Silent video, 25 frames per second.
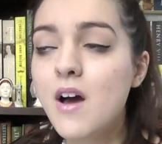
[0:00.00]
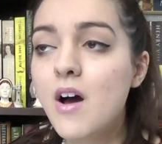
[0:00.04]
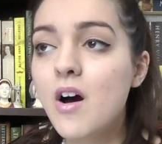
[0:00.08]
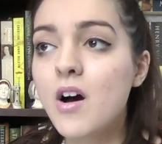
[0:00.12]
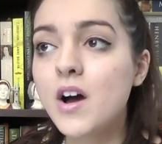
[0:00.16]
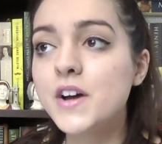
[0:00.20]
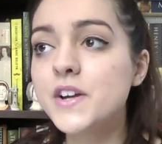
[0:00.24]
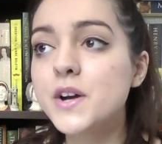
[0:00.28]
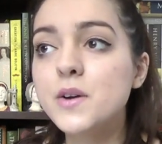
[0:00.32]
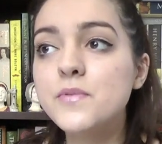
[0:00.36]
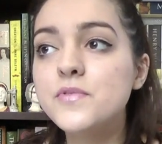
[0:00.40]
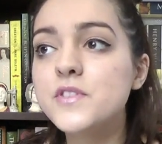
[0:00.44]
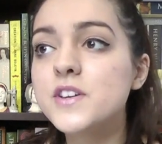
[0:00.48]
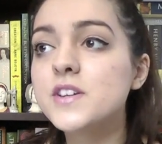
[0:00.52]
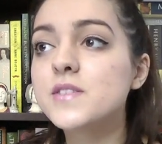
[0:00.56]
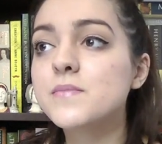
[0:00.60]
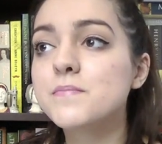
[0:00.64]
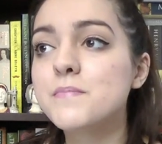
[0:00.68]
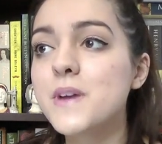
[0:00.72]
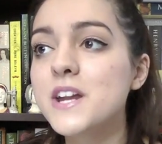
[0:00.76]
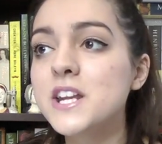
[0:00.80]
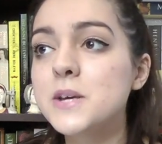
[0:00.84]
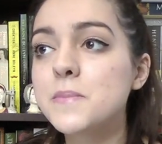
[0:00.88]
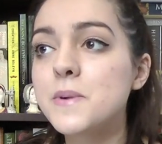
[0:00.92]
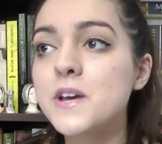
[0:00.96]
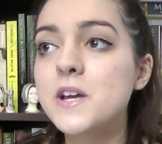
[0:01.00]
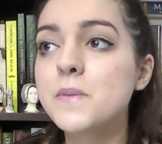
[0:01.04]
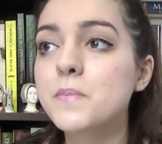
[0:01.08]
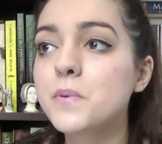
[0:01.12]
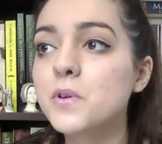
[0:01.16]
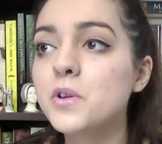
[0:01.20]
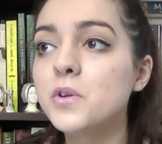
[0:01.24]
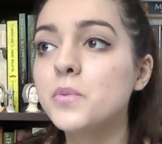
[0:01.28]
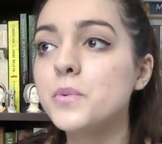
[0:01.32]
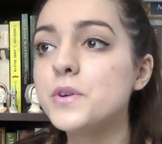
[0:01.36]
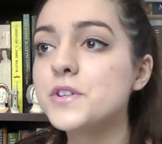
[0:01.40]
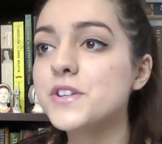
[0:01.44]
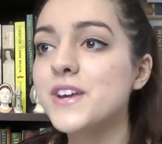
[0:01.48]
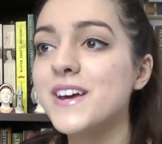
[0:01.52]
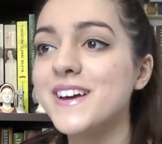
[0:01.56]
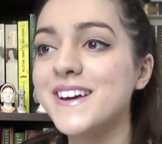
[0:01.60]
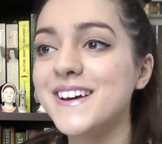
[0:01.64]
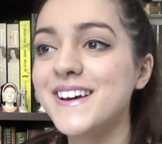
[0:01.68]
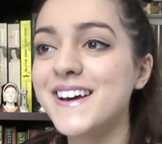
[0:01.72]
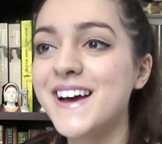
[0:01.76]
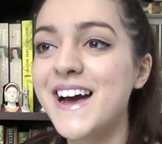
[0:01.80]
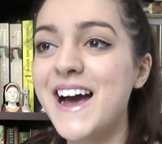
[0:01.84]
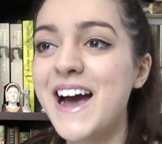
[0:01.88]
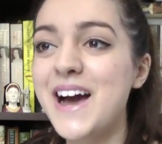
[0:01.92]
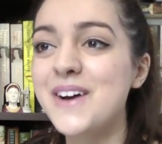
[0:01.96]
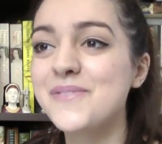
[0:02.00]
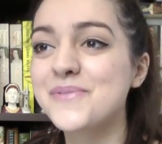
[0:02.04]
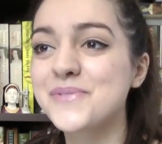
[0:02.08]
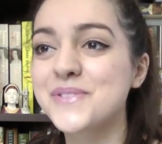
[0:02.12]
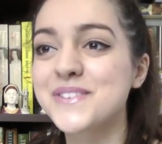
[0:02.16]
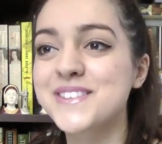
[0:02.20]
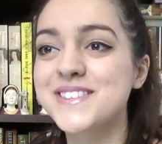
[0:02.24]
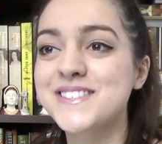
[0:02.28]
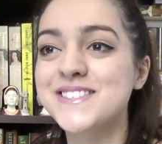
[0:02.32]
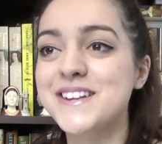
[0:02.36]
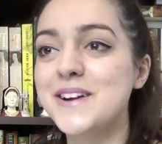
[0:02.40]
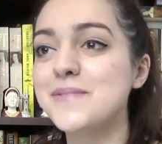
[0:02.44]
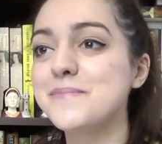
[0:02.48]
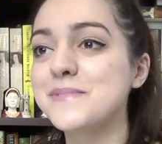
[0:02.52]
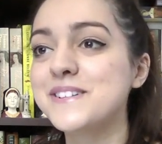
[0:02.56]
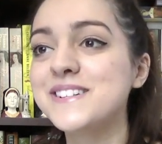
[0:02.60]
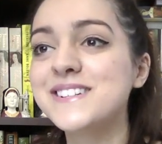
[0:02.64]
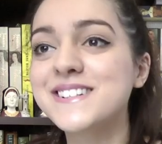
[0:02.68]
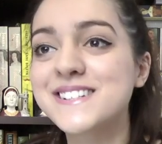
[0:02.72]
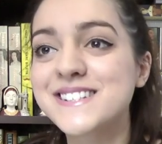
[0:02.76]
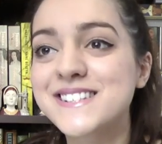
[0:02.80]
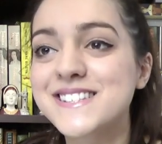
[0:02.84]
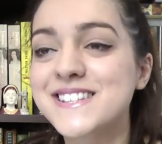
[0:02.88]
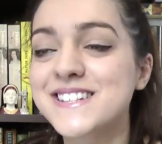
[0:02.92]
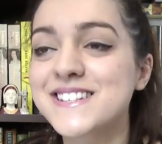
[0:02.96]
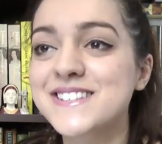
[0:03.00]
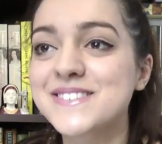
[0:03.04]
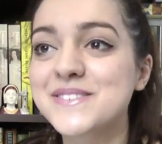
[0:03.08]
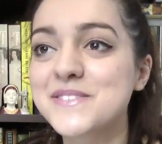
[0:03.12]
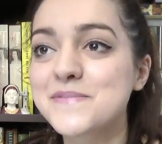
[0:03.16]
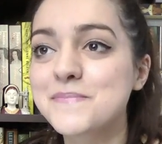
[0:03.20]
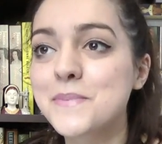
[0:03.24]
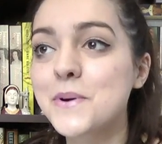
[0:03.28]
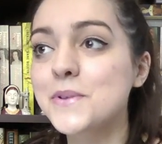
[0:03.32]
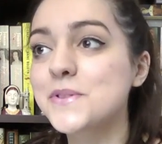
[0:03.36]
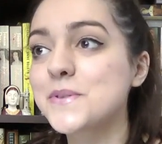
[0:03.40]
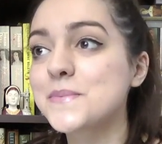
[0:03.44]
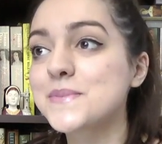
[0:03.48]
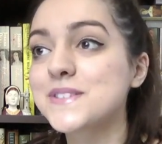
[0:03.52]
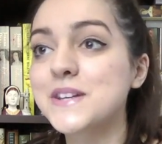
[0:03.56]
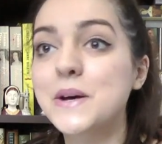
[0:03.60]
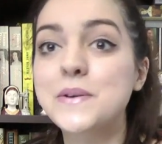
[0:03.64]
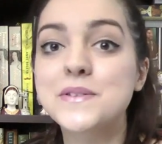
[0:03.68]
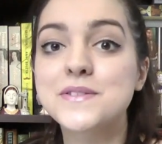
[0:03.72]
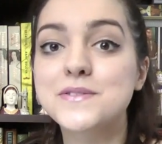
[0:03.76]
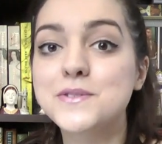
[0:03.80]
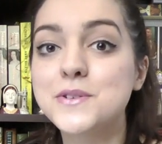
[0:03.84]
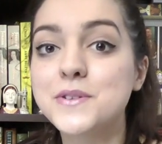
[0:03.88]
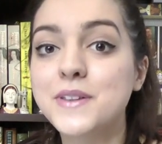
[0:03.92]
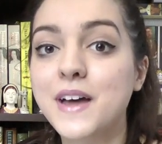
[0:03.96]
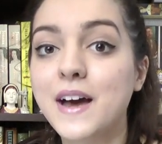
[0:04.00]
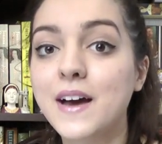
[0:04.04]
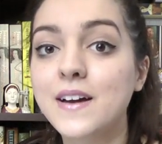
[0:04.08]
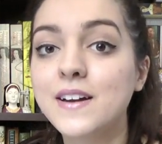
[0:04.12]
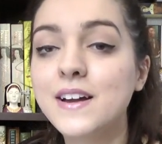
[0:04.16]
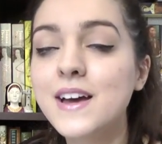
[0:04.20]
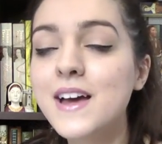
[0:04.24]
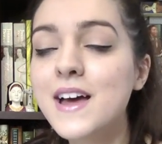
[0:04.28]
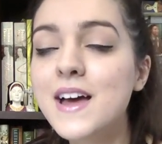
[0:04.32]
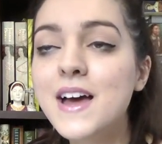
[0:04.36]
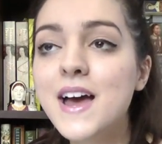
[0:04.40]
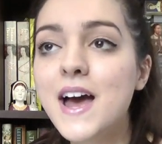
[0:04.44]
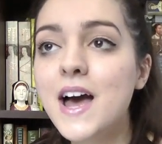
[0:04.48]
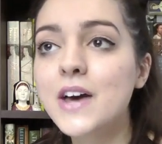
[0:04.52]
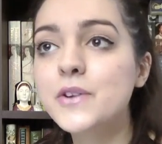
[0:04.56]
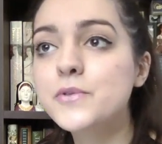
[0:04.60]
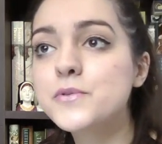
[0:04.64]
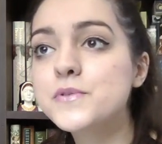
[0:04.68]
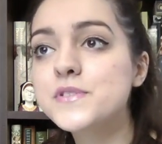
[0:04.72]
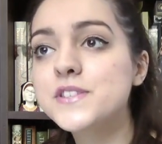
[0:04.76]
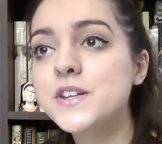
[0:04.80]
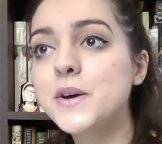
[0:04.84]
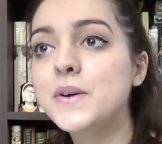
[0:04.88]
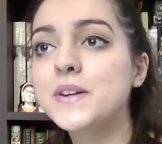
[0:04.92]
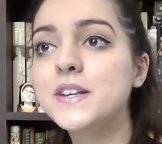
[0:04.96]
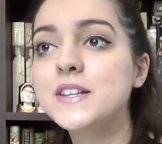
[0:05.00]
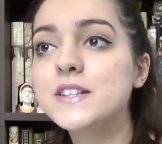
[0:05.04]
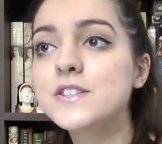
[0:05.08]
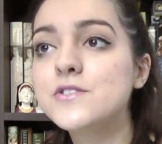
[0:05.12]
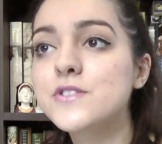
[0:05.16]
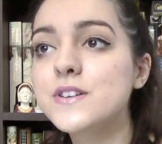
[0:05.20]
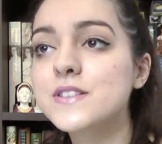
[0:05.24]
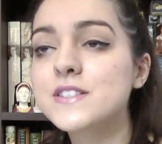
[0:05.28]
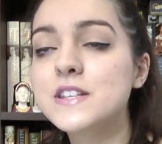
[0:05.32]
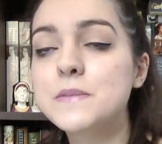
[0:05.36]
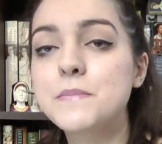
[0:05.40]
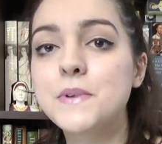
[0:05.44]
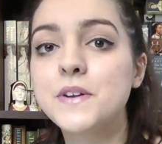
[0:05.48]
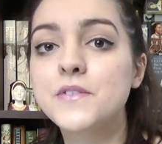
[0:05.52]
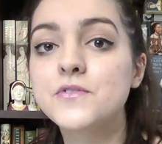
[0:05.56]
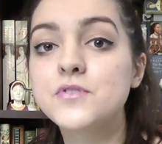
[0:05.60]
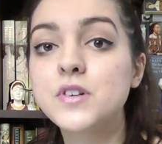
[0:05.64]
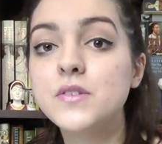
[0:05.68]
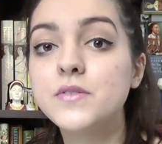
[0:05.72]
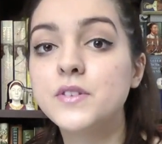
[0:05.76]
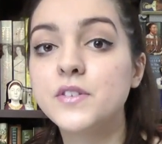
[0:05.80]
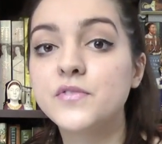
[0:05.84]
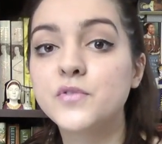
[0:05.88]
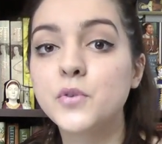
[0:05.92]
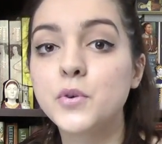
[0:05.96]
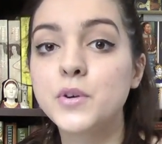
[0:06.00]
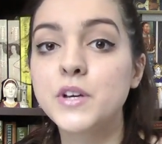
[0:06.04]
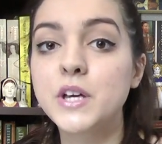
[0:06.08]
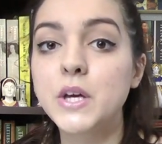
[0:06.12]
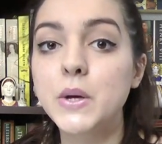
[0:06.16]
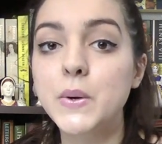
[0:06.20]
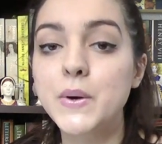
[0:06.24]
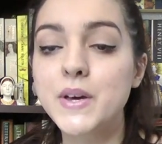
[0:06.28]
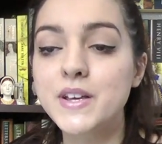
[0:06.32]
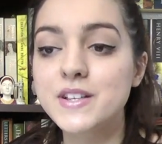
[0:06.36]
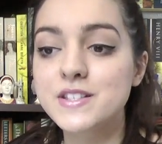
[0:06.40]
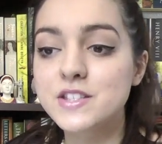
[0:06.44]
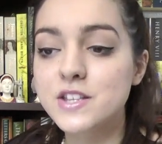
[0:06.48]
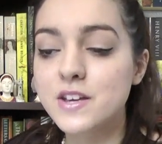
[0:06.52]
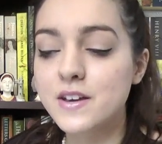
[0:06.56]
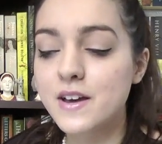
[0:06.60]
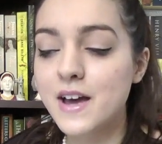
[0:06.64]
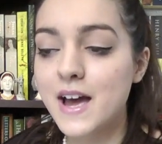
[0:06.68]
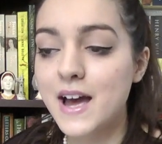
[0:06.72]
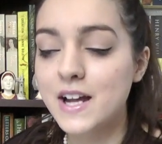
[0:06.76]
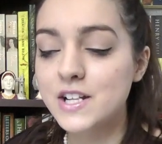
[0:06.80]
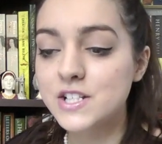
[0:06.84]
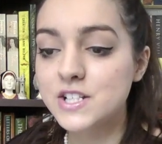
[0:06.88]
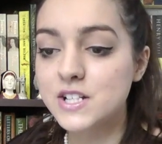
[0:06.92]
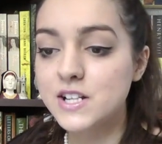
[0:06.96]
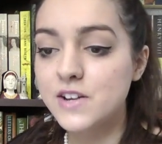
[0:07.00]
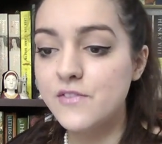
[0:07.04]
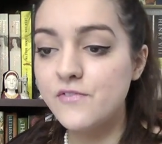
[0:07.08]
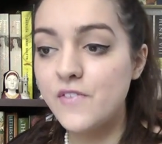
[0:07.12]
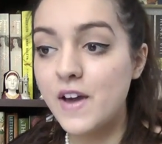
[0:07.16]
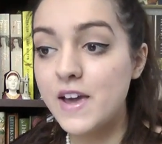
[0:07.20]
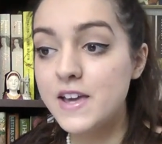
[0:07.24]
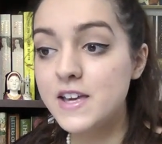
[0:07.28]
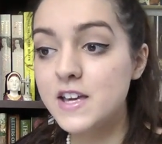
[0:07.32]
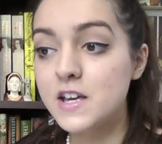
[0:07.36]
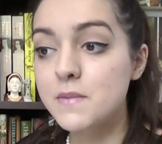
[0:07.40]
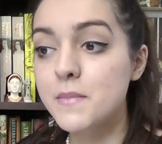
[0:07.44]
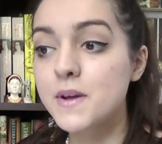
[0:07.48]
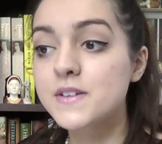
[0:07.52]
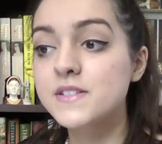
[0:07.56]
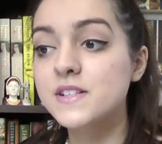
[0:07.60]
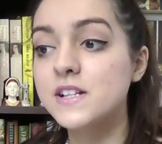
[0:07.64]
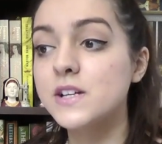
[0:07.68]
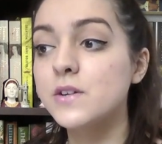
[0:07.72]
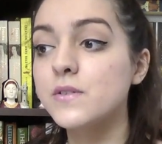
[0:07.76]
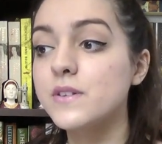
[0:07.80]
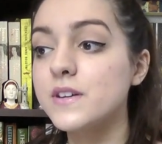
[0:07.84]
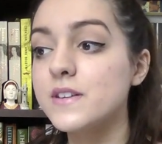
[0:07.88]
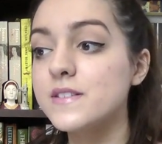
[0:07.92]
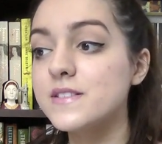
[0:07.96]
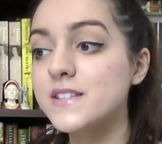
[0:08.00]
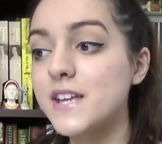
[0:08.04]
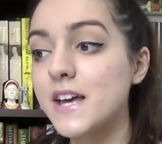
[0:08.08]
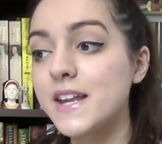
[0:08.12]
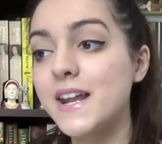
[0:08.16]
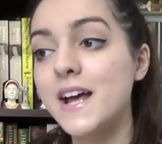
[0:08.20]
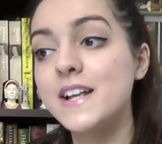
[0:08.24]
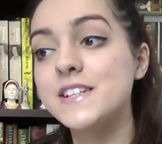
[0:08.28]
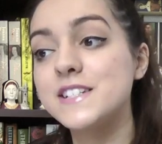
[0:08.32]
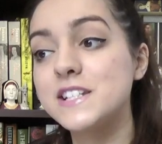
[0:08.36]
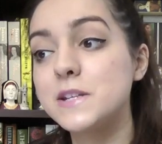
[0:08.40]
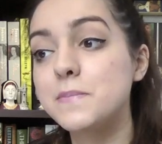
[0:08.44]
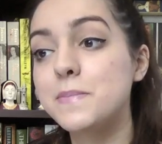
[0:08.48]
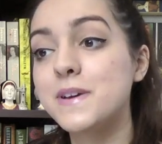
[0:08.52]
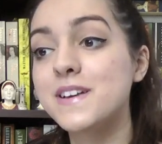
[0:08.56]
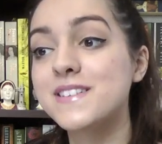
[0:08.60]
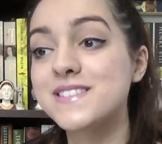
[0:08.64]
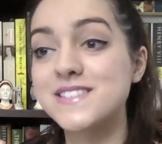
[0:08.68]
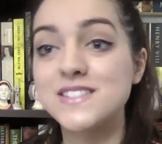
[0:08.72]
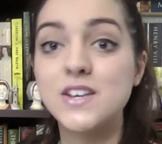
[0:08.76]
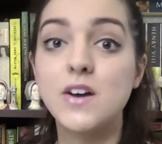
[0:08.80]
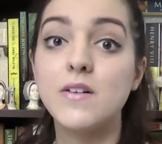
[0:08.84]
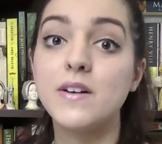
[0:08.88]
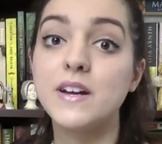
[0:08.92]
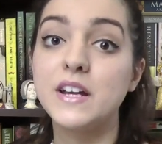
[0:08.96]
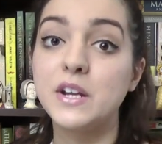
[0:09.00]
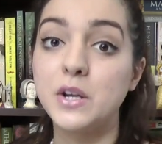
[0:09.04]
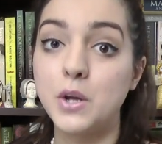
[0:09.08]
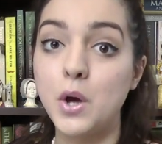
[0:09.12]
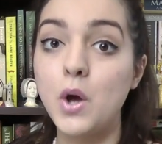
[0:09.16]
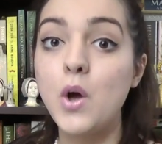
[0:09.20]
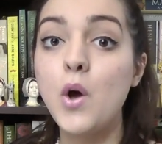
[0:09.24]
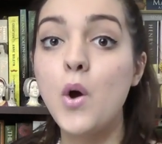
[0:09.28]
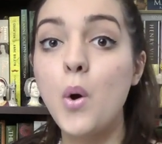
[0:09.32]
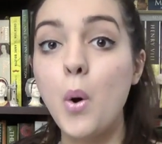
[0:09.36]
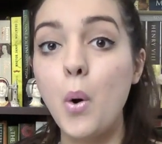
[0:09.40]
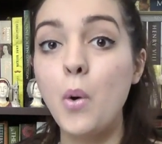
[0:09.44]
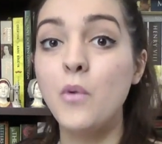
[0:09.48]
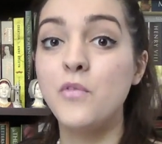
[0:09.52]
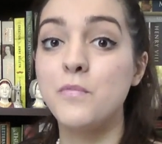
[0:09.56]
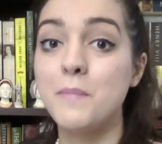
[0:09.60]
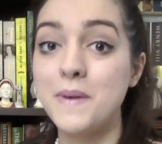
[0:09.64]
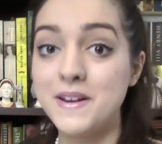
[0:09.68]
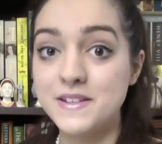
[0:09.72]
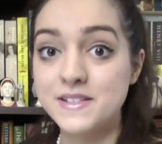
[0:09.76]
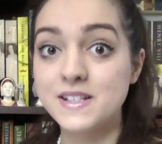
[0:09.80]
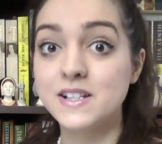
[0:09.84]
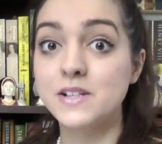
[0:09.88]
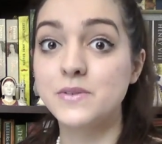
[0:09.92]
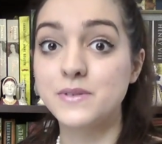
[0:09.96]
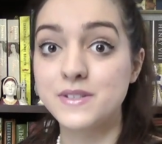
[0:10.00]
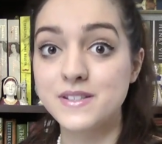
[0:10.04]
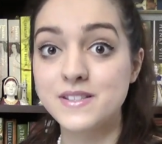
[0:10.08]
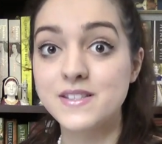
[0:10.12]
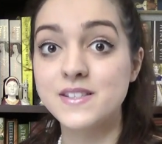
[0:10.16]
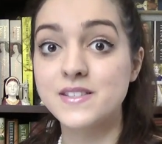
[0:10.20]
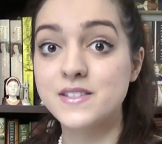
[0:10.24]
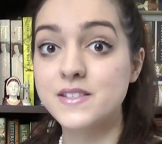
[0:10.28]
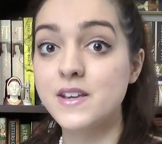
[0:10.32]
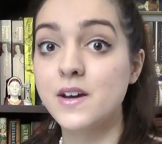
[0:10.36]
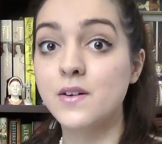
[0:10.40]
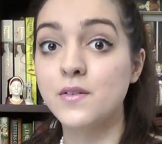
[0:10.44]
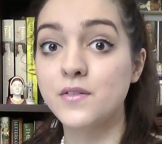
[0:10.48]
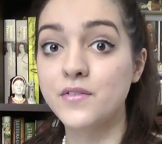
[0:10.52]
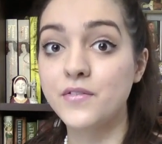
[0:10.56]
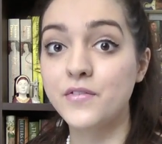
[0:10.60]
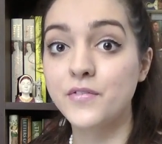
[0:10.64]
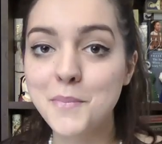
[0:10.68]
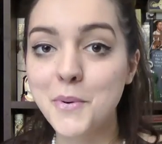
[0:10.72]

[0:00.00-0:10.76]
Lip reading: I don't think many people would have the stomach to sort of put themselves through that. And also, an interesting bit of trivia for you is that actually faking mental illness can actually be a sign of mental illness itself.